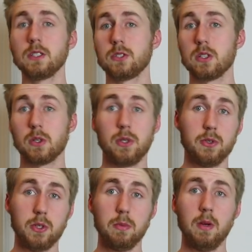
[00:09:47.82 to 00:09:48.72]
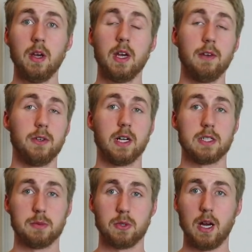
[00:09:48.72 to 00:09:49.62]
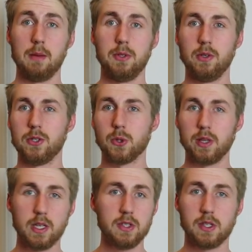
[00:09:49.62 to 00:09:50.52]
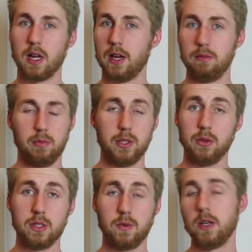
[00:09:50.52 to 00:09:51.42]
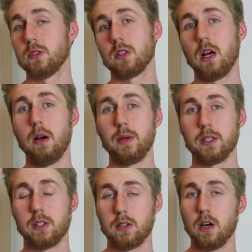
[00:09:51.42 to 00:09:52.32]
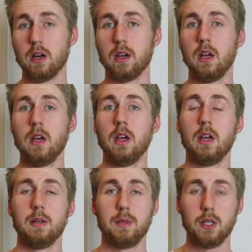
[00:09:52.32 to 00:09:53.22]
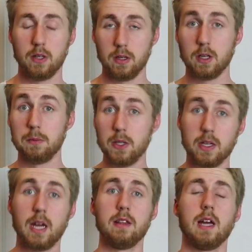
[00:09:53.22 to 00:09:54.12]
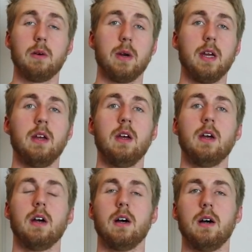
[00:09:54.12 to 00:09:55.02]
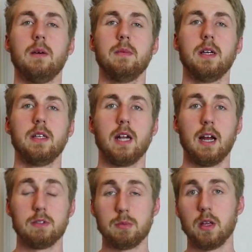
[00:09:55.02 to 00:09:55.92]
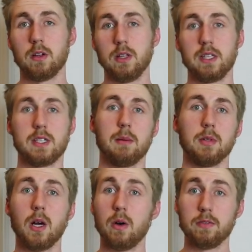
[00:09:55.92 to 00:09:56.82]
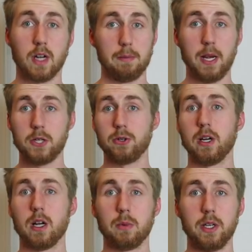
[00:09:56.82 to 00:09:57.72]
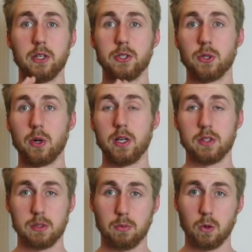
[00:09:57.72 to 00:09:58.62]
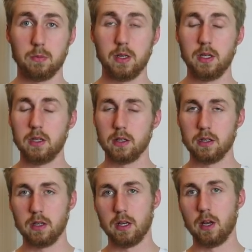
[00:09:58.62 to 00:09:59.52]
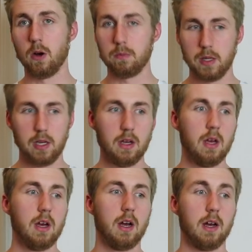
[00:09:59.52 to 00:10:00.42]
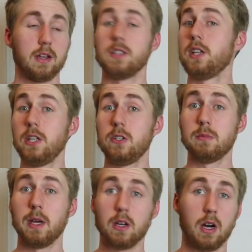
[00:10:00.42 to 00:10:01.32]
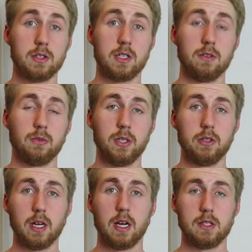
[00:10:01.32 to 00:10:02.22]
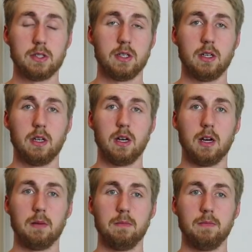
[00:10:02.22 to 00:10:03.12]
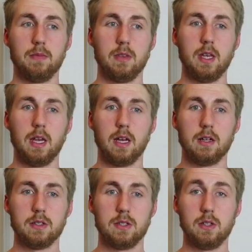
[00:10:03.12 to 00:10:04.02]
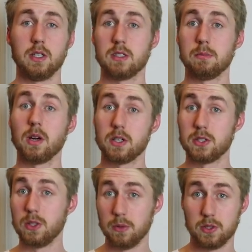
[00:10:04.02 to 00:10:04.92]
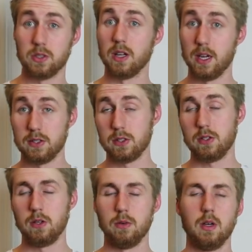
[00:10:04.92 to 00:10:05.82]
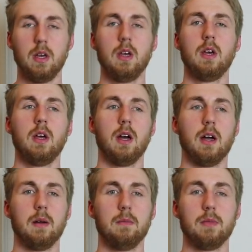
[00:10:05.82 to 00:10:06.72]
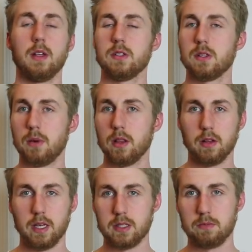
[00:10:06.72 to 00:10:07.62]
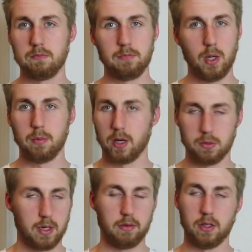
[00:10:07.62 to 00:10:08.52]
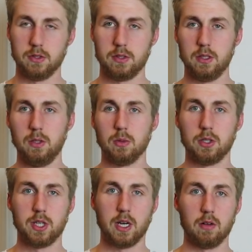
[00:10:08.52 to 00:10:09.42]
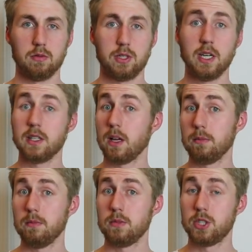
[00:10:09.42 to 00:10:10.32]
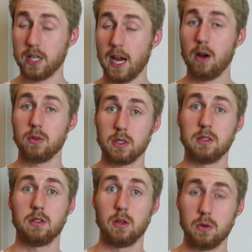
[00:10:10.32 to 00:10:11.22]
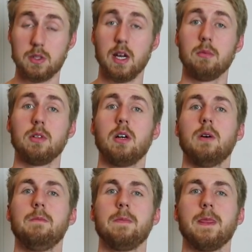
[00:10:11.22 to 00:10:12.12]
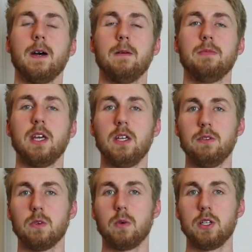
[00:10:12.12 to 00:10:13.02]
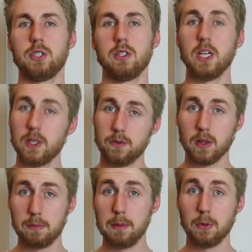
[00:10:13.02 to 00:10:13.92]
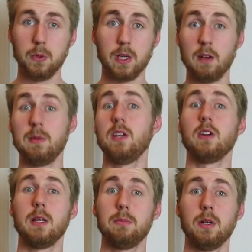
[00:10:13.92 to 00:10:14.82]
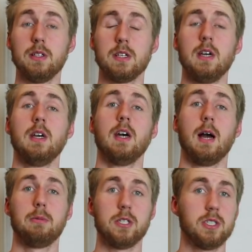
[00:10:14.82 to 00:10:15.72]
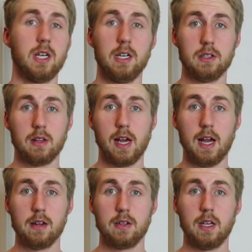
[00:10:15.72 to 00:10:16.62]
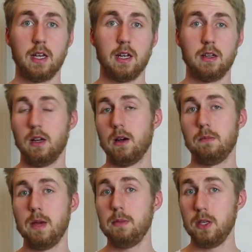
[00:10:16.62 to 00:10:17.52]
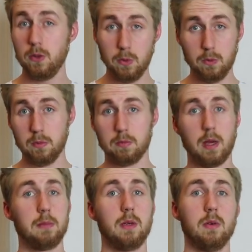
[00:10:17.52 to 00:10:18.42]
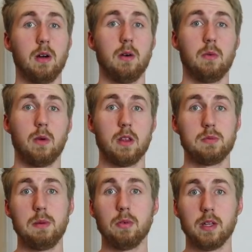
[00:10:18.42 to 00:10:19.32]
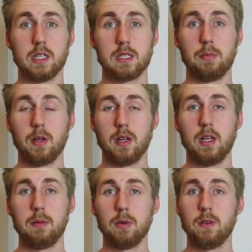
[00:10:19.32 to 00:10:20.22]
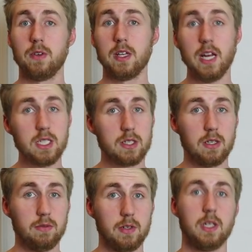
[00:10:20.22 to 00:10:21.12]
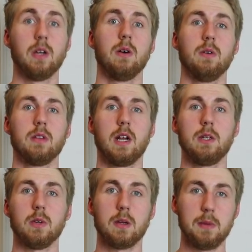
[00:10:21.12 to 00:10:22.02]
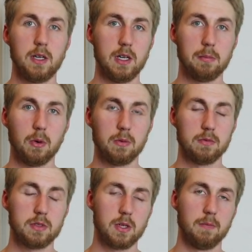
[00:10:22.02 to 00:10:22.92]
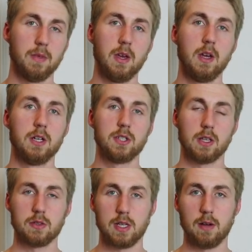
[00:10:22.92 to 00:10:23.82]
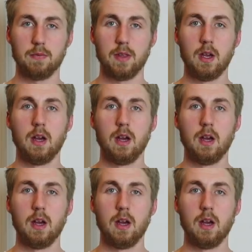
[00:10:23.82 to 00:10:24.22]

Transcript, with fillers: There's also YouTube. If you're not subscribed, you can join this. And I we do these videos a lot. We get to talk and communicate in that way. Um, and then I have some other links down below. I've got a Patreon where you can join and support me and, and help me uh, continue to make content for you guys. Um, and you get some perks too, which are nice too. Um, then some other links, PO Box, whatever else you want to check out. Check it down, check out those down below. Um, thank you for watching. Thank you for the people who gave me your input. I appreciate that. And uh, maybe you might be one of those people that gets to put in input for the next video that I do a community poll. So check those out.